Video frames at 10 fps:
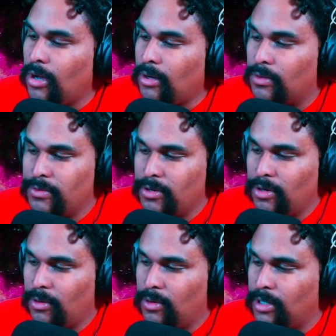Oh
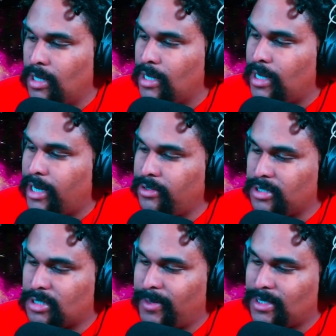no. I don't
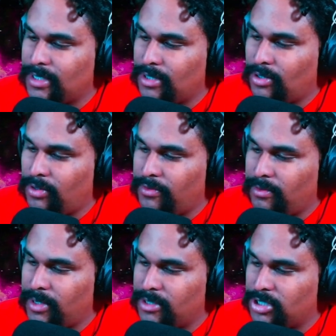expect to get all of them
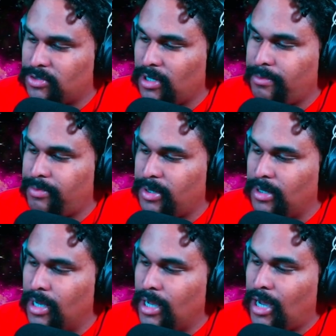on this trip, but
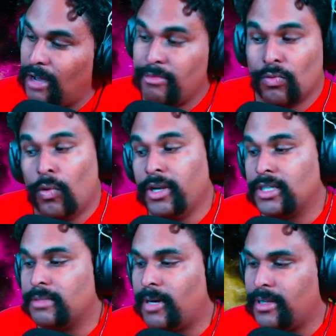I've been wanting
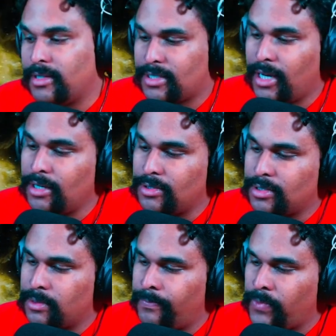to buy these
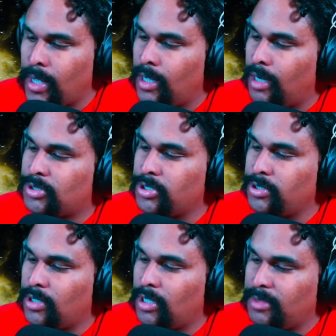titles. I'm sure
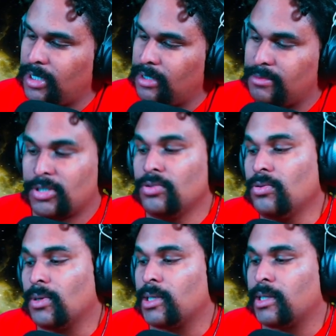you'll let me get them sooner
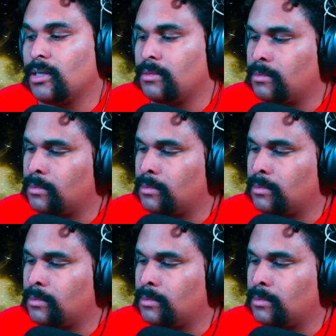or later.